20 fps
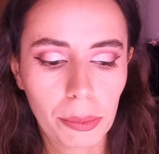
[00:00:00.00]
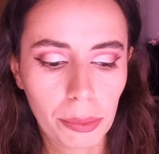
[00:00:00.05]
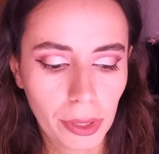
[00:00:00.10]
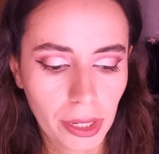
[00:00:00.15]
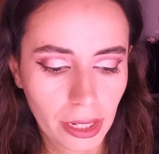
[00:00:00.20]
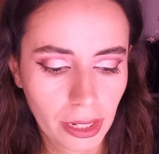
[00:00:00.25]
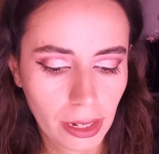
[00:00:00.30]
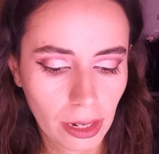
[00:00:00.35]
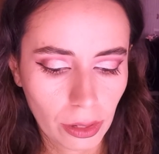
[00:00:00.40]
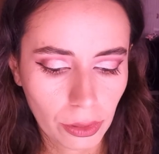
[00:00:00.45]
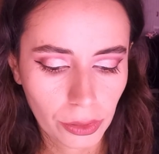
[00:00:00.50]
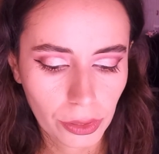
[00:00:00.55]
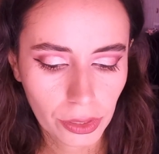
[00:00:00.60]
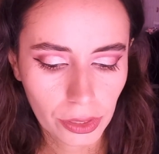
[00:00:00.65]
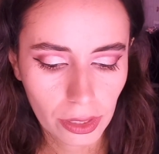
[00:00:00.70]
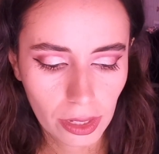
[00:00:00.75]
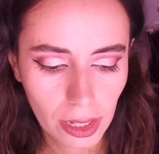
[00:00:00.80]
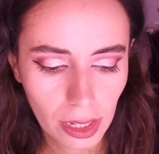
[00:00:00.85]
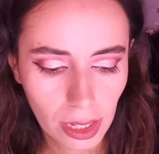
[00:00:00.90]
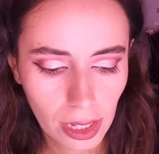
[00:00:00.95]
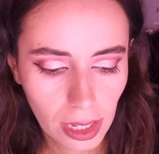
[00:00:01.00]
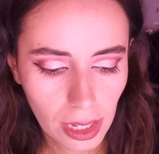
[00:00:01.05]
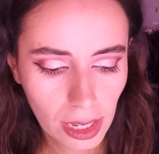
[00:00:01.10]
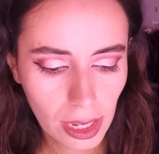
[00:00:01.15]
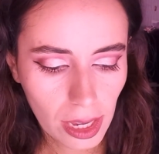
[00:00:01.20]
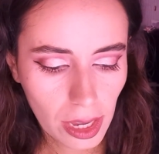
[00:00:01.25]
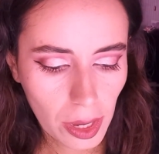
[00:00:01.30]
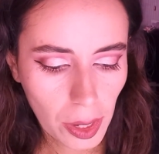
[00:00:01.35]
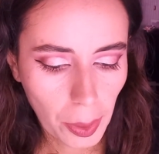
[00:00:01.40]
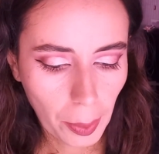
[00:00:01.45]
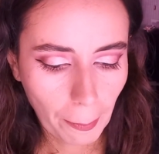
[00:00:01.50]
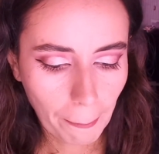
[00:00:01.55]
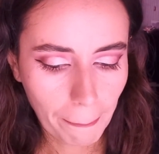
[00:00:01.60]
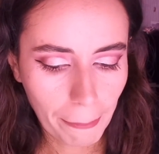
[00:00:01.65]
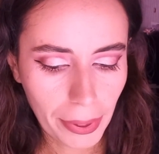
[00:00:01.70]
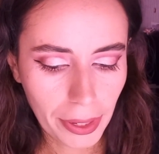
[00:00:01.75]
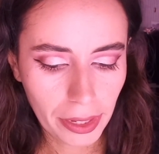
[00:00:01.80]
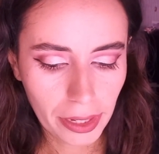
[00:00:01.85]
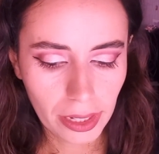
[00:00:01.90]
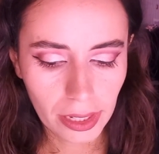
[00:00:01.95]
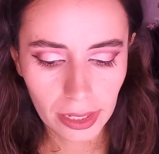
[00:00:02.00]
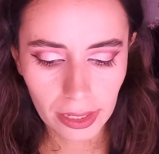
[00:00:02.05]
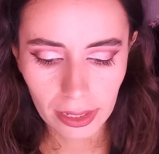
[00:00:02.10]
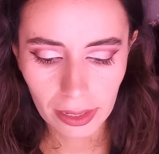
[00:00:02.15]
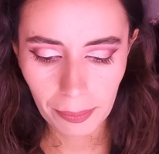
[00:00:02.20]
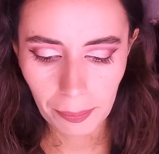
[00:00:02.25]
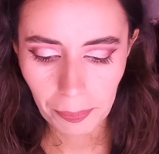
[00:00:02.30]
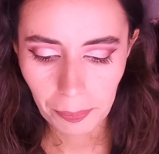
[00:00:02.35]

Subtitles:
bring out, but